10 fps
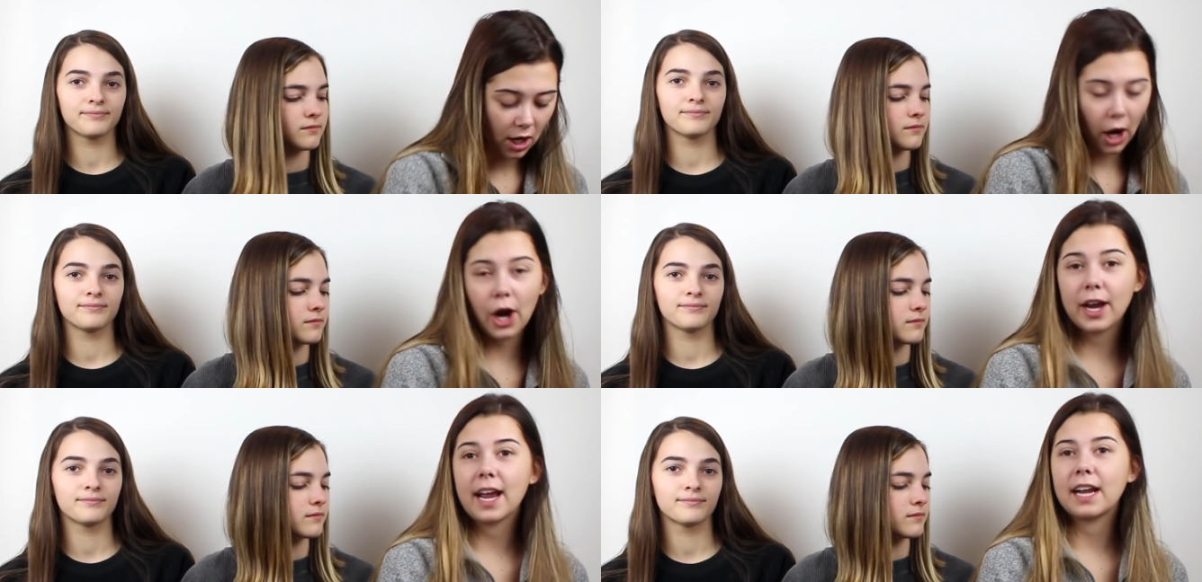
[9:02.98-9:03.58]

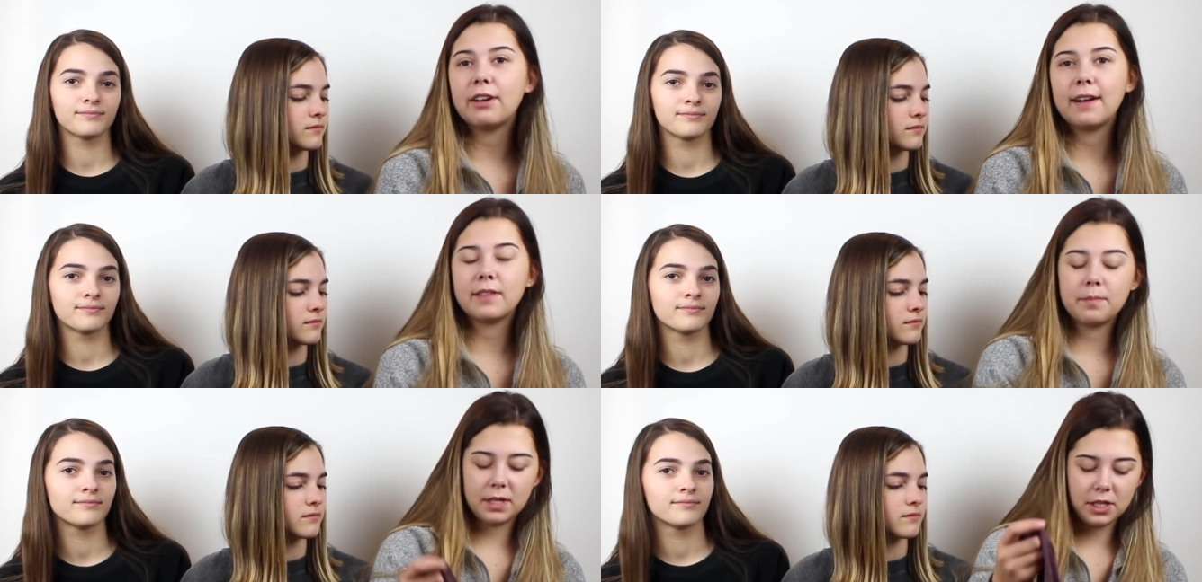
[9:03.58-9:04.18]
Speaker 1: Alright, I don't
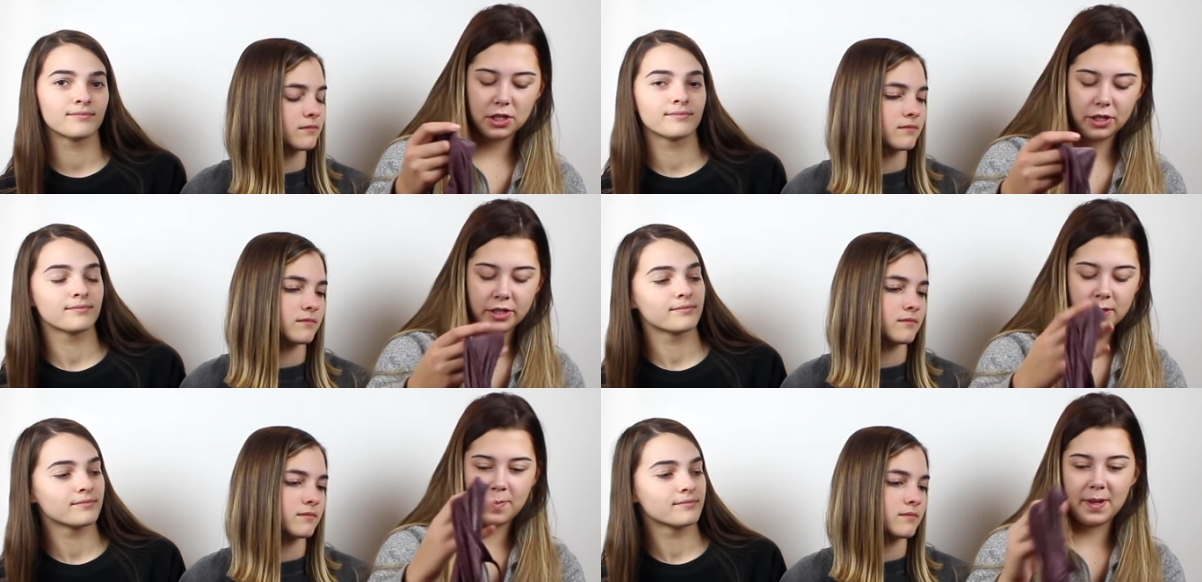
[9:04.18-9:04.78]
have that many
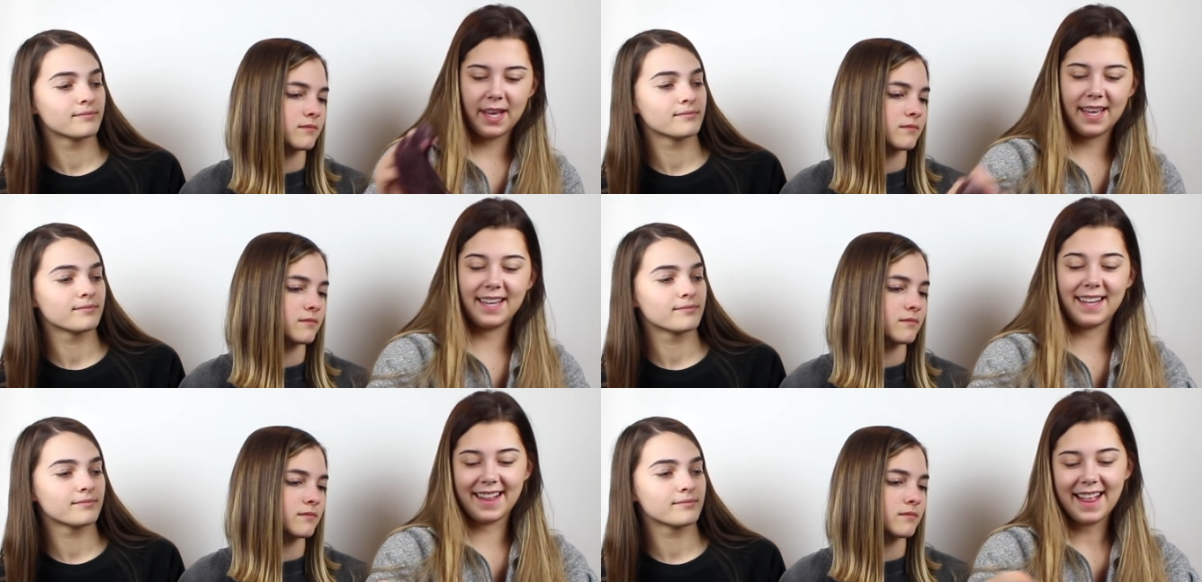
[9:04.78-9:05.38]
shirts, but
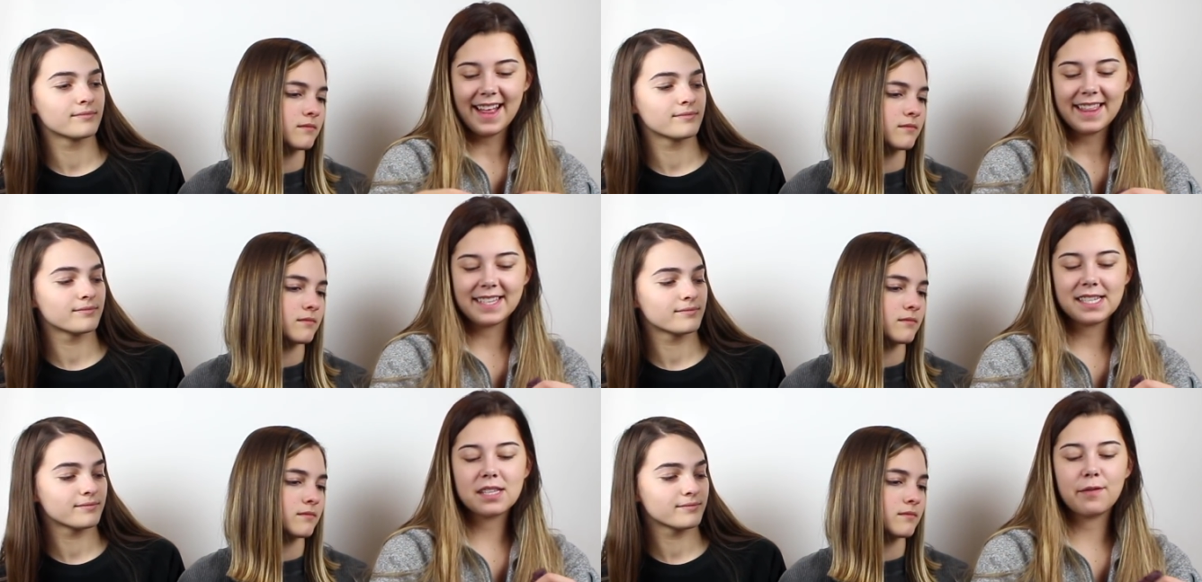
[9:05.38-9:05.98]

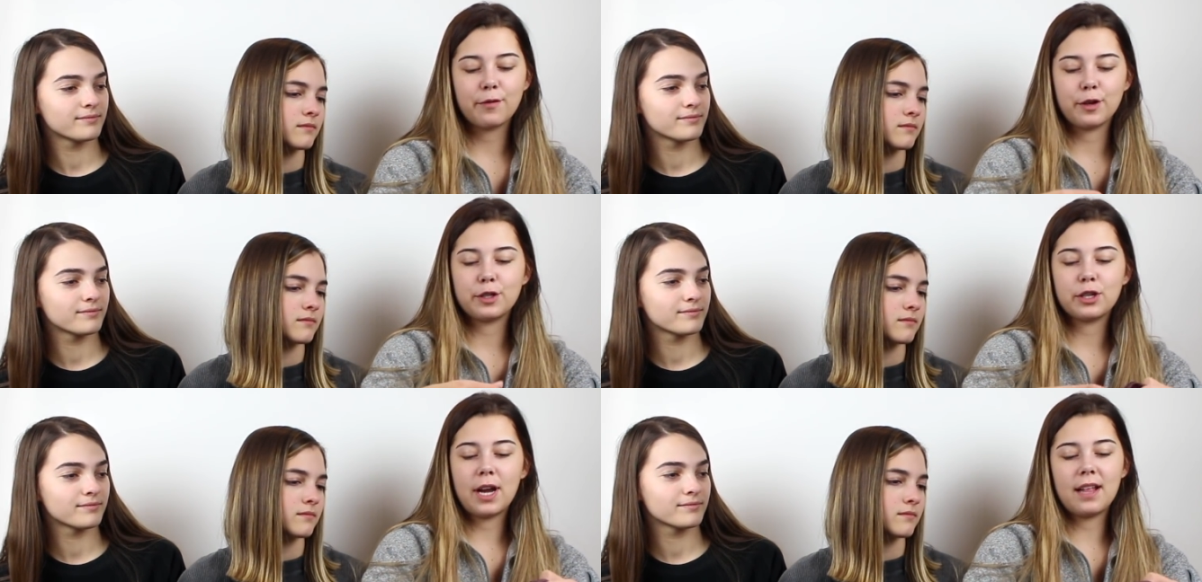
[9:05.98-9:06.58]
this is the
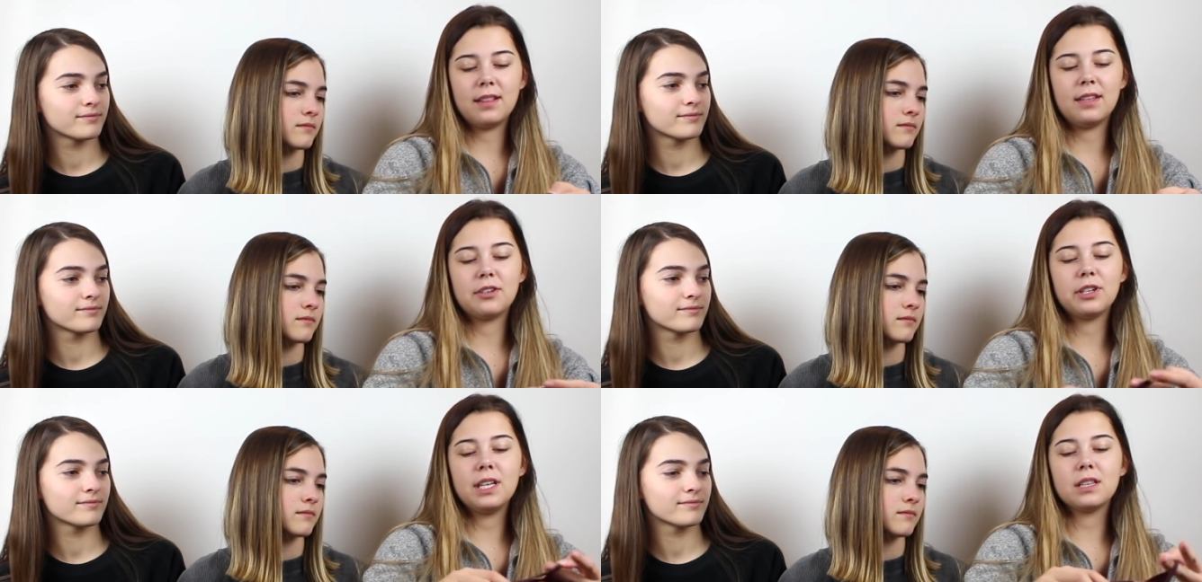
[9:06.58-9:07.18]
first shirt. I
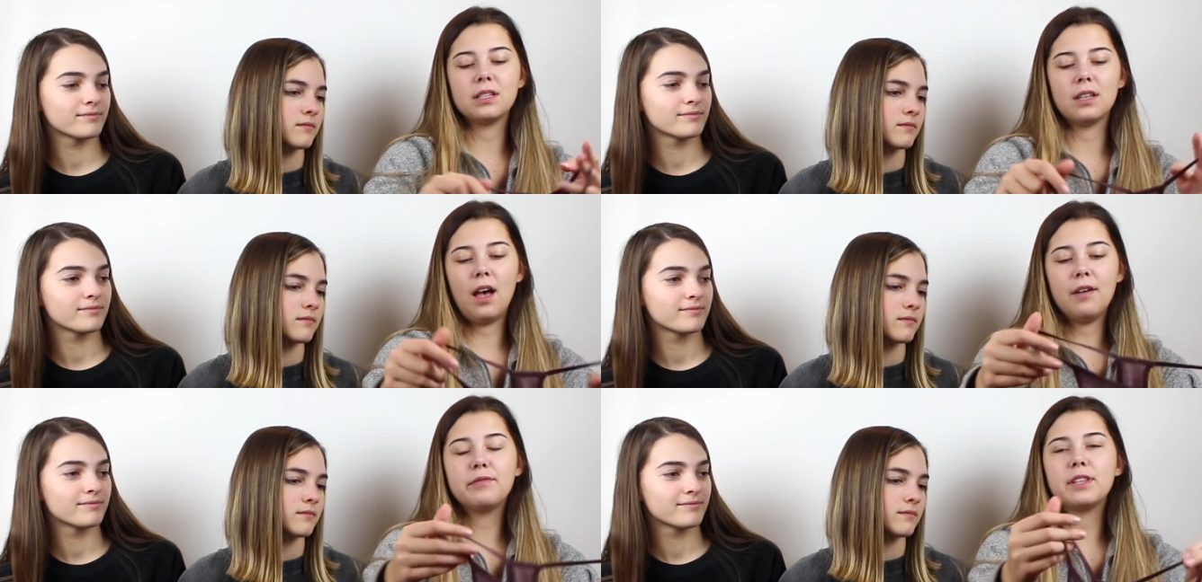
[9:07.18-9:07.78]
literally
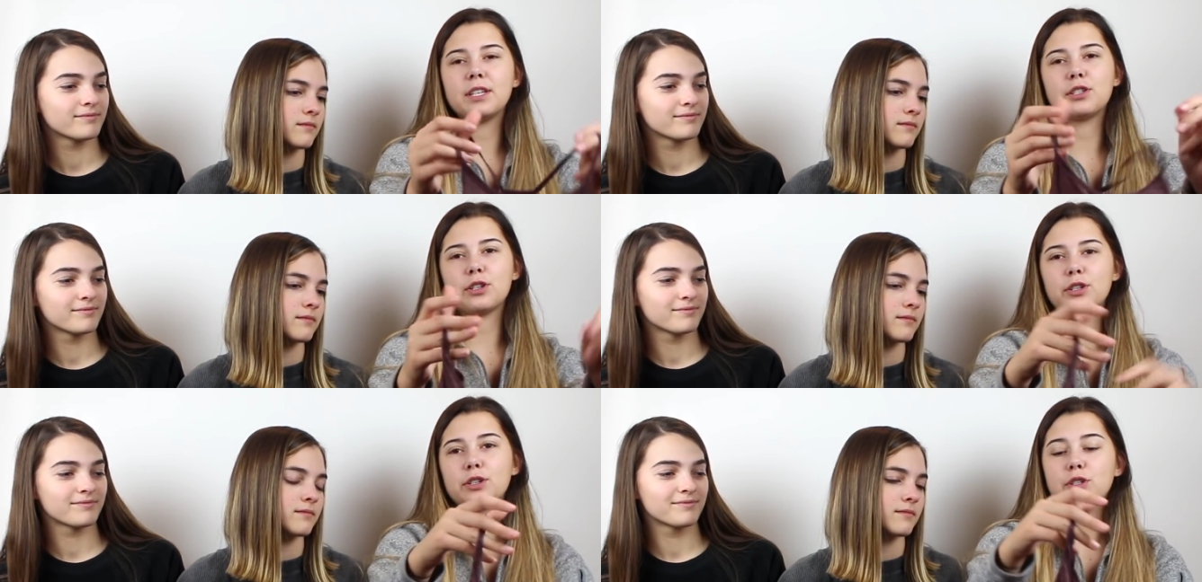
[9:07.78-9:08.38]
love this
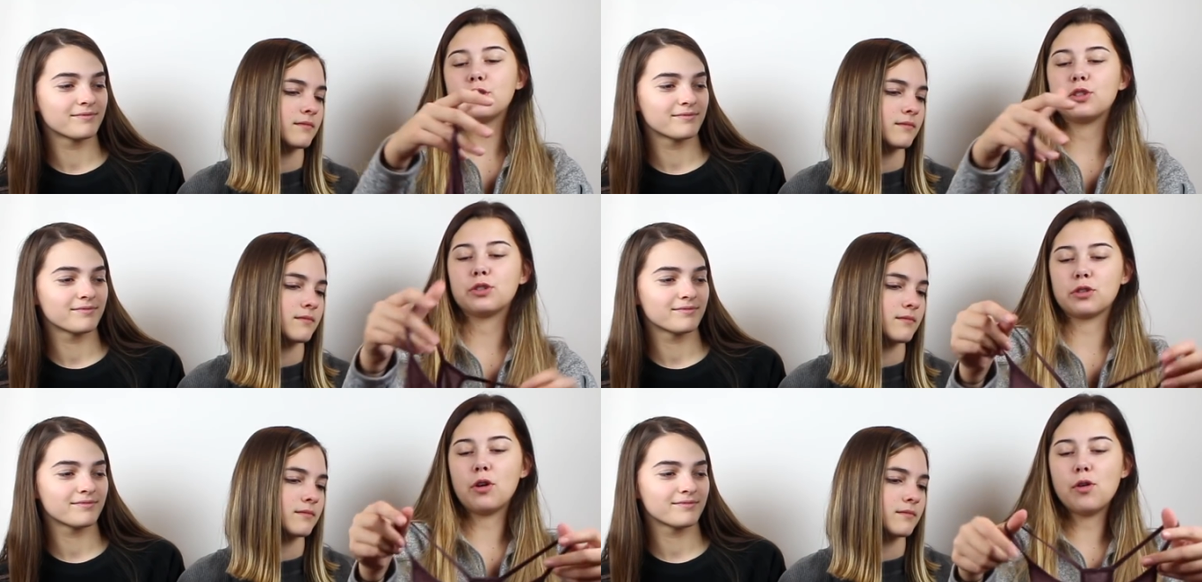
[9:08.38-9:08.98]
shirt
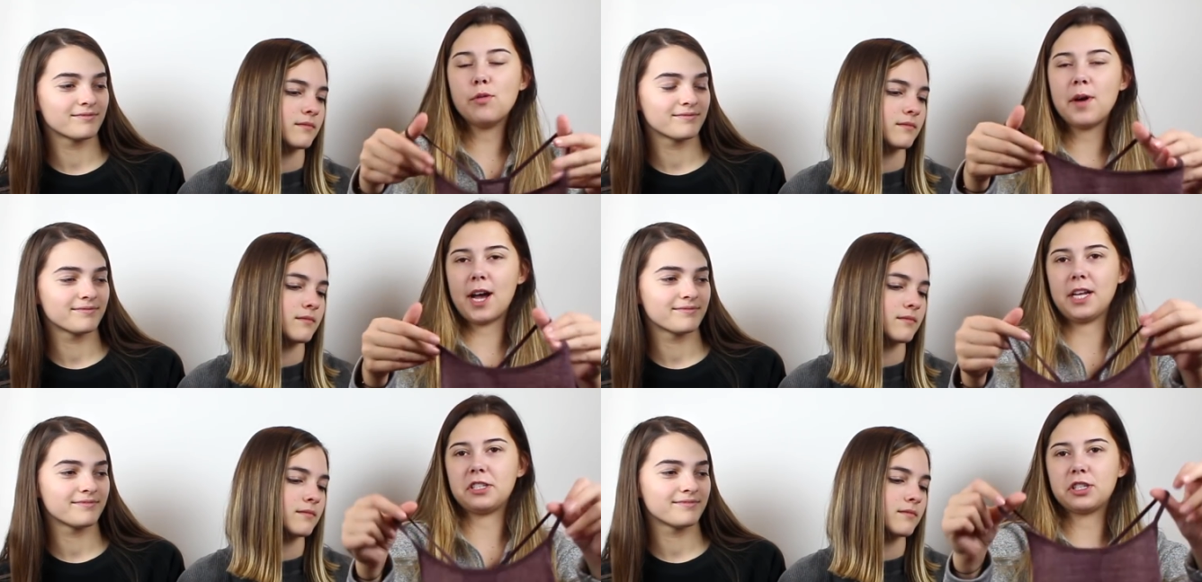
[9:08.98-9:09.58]
so
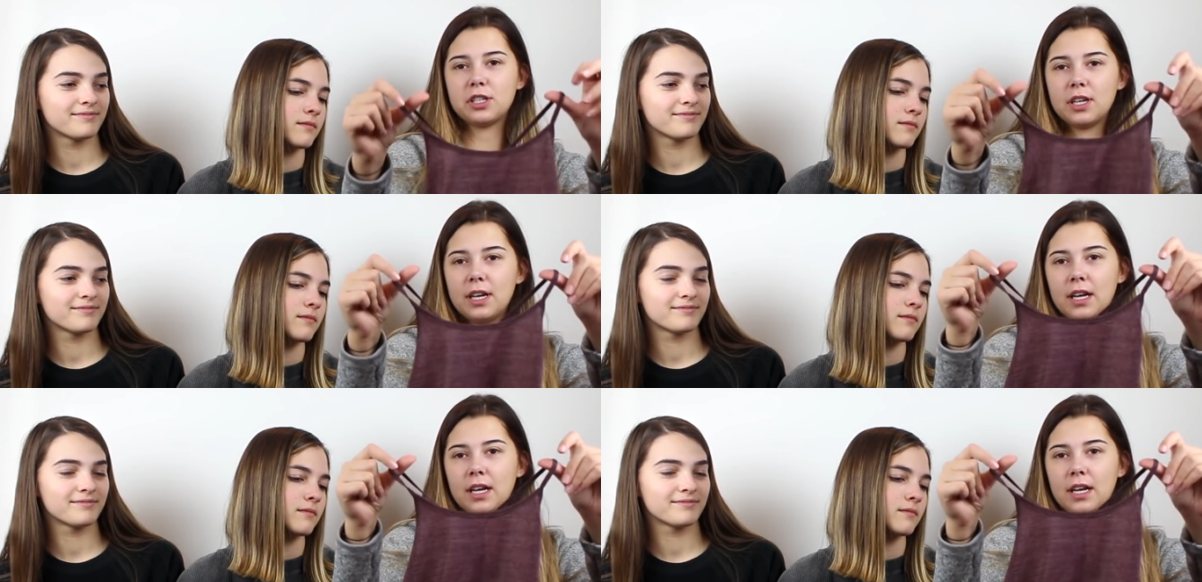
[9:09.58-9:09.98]
much,